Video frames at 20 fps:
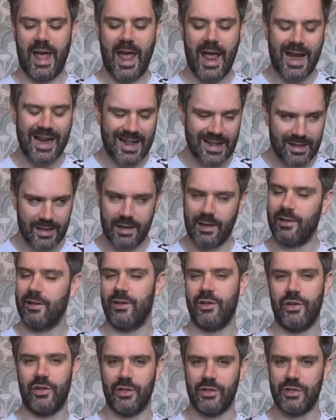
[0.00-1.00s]
anything that
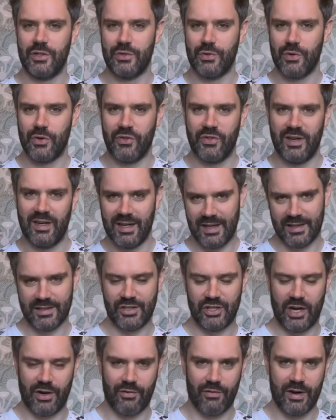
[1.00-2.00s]
you could do on the last
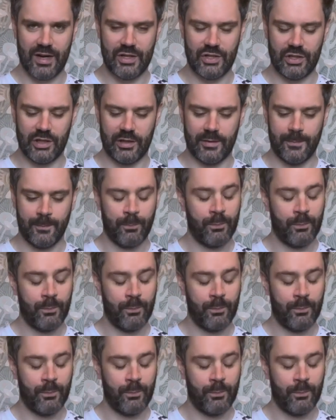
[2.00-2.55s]
generation.